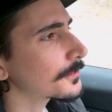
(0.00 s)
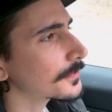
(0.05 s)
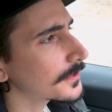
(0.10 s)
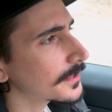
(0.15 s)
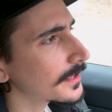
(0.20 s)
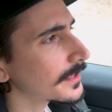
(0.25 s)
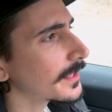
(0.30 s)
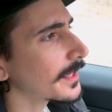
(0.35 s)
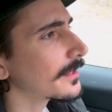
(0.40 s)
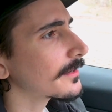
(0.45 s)

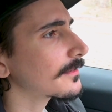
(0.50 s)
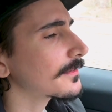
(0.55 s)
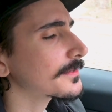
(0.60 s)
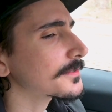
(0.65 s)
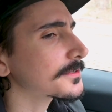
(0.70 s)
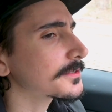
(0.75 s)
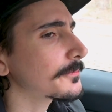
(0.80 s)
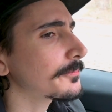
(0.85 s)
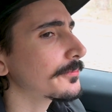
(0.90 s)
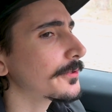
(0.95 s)
get out of
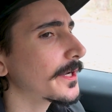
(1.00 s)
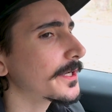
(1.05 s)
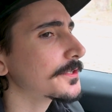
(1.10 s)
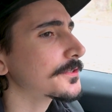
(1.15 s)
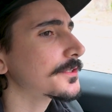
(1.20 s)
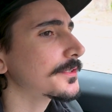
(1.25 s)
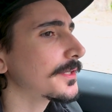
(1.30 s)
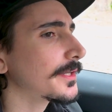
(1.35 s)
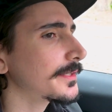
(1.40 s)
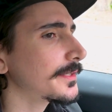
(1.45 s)
this
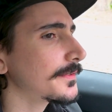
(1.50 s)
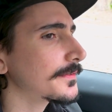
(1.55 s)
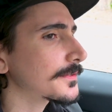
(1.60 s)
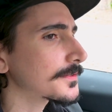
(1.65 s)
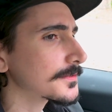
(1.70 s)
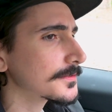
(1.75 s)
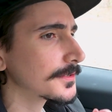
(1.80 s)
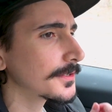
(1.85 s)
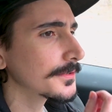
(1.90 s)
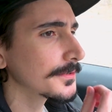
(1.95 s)
depression. I need
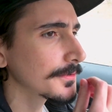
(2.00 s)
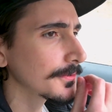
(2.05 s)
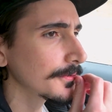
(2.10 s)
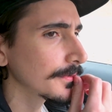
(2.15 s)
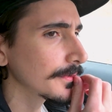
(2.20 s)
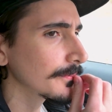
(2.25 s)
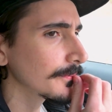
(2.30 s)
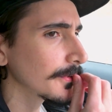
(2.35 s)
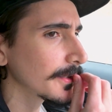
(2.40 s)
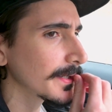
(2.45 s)
to start
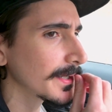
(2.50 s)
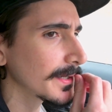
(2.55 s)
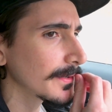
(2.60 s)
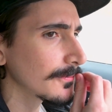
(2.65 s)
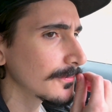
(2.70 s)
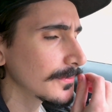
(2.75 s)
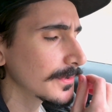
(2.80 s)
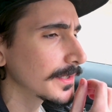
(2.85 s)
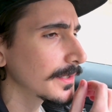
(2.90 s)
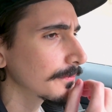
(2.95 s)
doing what
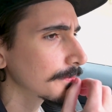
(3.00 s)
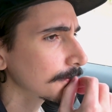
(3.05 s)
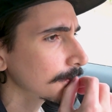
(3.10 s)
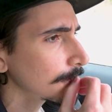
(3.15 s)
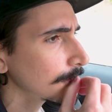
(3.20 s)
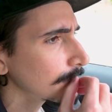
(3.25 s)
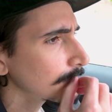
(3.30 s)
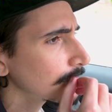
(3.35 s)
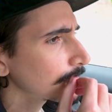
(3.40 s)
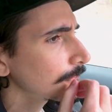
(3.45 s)
I was
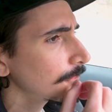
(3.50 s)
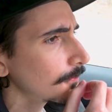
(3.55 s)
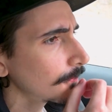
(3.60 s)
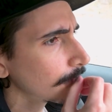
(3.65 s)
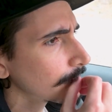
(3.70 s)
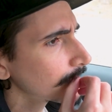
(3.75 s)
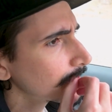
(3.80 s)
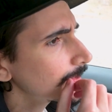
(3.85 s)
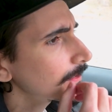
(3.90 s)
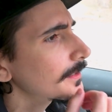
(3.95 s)
doing
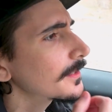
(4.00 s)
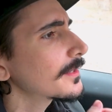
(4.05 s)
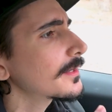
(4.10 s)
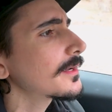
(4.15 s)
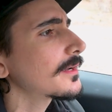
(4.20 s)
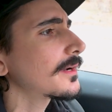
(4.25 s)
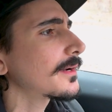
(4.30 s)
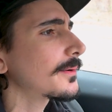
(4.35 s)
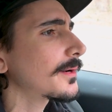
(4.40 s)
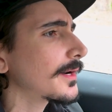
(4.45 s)
before
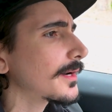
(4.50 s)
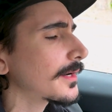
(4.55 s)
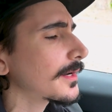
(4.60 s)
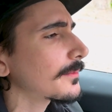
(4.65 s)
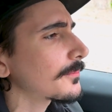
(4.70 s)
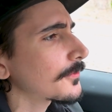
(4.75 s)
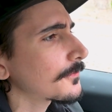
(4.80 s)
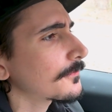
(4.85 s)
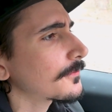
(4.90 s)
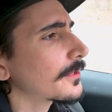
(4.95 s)

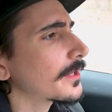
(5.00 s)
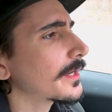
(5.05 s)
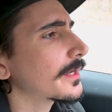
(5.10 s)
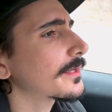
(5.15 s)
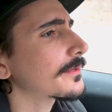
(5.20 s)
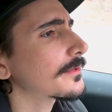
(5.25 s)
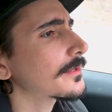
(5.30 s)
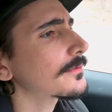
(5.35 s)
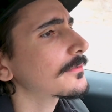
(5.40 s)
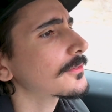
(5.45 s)

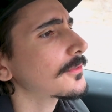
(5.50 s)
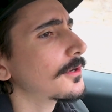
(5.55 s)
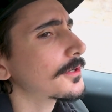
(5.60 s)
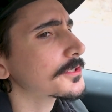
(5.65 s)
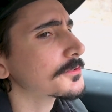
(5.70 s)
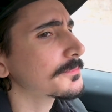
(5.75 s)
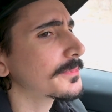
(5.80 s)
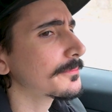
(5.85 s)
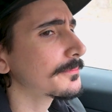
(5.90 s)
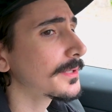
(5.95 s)
I
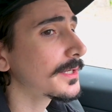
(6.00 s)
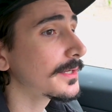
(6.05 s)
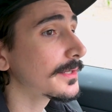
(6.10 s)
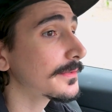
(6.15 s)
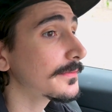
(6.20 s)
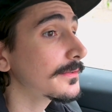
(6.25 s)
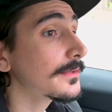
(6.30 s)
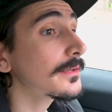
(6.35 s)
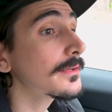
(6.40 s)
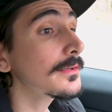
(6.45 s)
lost my
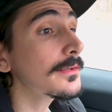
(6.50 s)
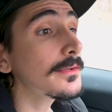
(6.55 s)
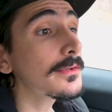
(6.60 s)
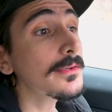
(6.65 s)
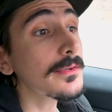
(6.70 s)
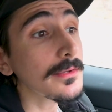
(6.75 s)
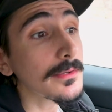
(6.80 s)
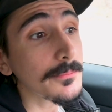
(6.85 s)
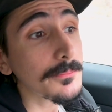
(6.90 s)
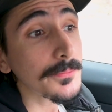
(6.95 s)
mind.
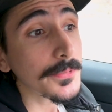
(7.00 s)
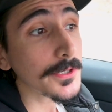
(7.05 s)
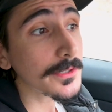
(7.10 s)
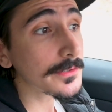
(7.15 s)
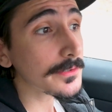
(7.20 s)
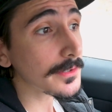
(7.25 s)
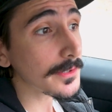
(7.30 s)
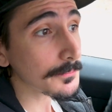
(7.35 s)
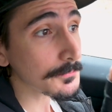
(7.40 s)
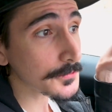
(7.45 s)
But
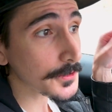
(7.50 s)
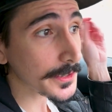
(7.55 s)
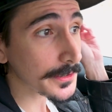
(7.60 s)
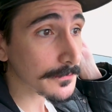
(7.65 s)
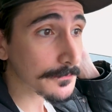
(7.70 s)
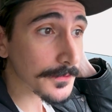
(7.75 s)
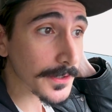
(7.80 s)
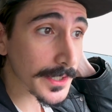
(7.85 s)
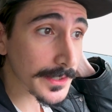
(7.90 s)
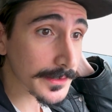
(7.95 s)
I'm trying
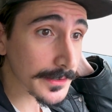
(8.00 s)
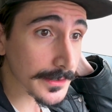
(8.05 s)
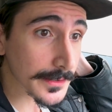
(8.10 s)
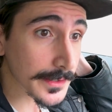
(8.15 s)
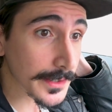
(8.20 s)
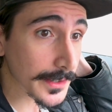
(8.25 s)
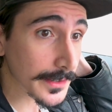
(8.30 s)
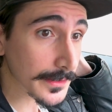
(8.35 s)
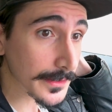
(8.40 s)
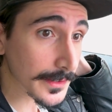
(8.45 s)
to find it
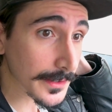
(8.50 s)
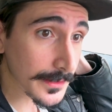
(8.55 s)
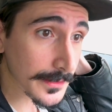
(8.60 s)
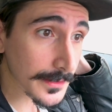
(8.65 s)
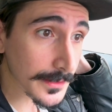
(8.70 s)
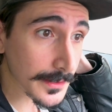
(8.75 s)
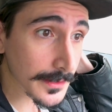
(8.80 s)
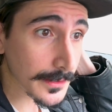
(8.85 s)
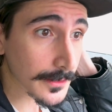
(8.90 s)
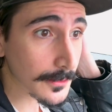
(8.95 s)
again,
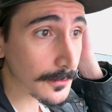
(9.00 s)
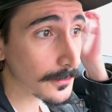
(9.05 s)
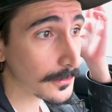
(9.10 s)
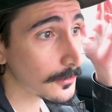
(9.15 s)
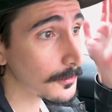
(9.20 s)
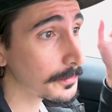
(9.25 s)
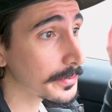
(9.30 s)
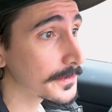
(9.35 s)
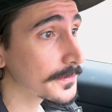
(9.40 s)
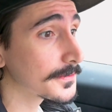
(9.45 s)
and
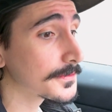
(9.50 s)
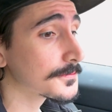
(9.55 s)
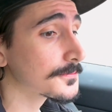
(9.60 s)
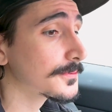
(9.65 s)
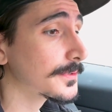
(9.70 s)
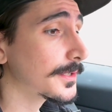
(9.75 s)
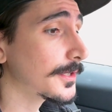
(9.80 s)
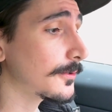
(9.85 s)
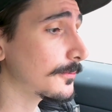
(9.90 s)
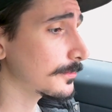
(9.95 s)
hoping this
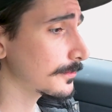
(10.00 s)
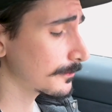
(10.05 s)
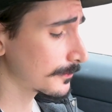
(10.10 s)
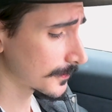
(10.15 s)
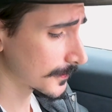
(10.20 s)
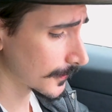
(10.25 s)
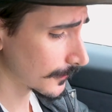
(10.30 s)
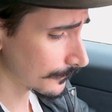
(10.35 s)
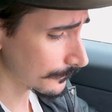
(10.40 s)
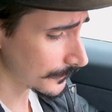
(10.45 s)
will help.
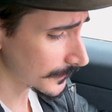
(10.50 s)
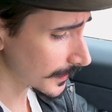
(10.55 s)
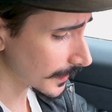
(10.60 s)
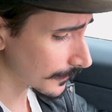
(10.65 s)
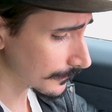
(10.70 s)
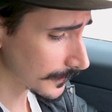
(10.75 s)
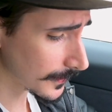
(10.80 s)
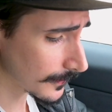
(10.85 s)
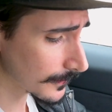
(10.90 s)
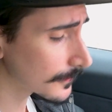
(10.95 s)
So yeah,
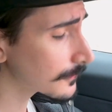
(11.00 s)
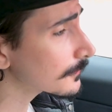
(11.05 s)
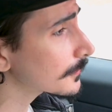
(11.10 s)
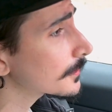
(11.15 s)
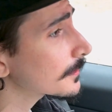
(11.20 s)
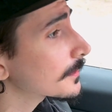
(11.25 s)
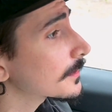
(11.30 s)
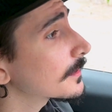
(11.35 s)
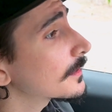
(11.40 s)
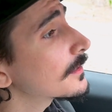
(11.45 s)
nothing
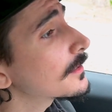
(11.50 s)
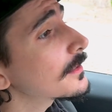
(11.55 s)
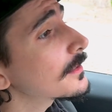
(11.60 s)
really